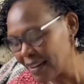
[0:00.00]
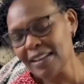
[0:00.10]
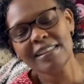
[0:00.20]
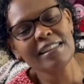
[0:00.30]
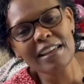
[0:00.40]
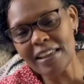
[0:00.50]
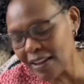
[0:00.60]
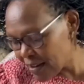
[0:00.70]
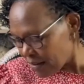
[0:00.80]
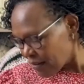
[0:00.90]
it's
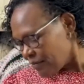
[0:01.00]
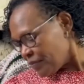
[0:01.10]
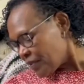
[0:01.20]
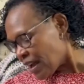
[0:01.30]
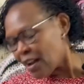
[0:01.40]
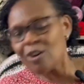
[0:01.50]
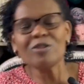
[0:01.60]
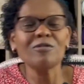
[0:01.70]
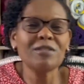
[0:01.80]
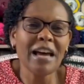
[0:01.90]
taking a lot
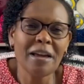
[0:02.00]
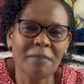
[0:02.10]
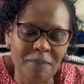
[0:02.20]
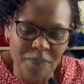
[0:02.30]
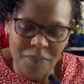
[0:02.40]
of time,